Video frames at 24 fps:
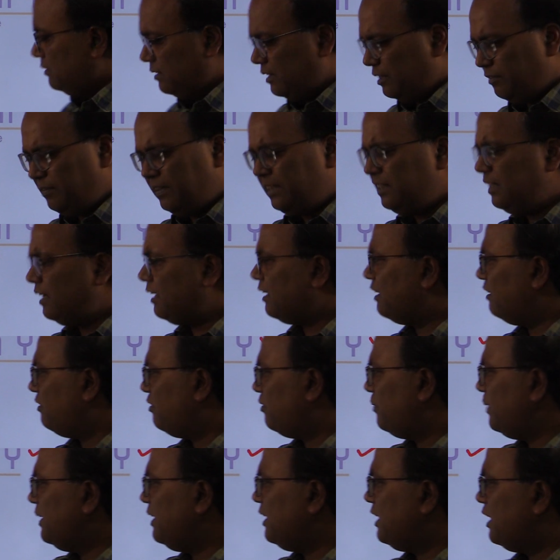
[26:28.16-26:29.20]
Even the
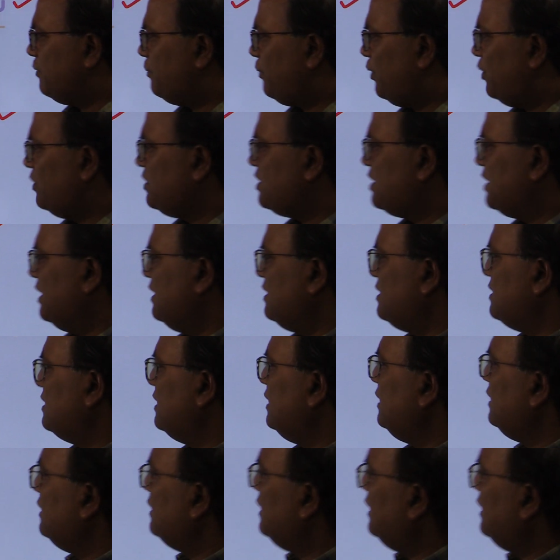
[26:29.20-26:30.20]
government keep on changing,